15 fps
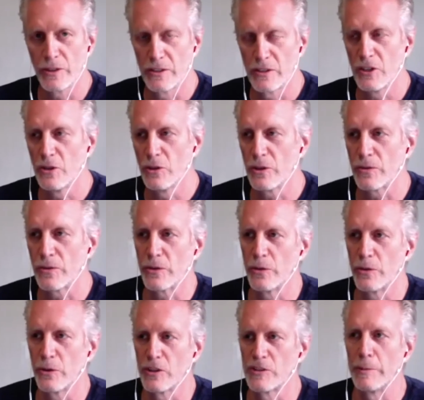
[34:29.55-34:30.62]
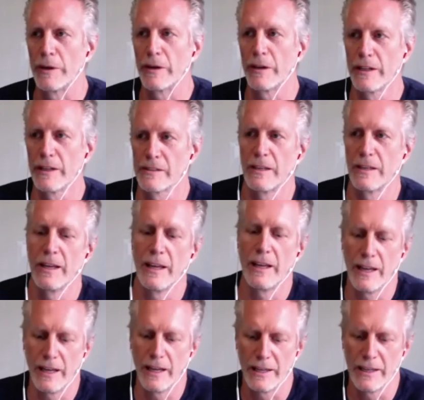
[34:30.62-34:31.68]
It's a universal experience,
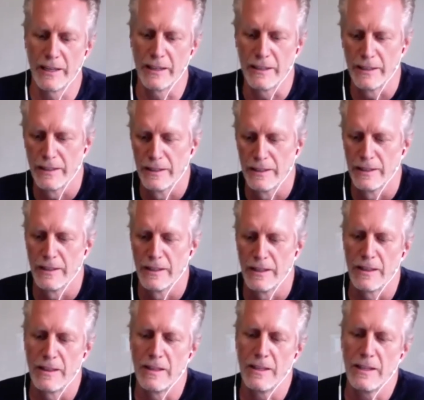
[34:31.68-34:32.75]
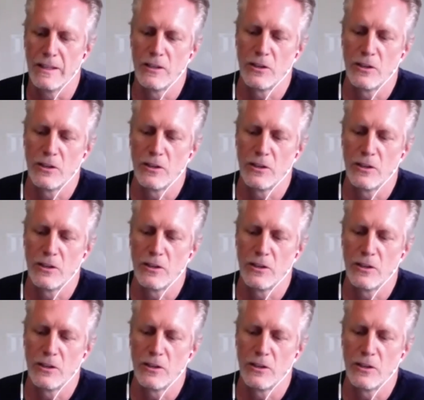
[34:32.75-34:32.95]
and the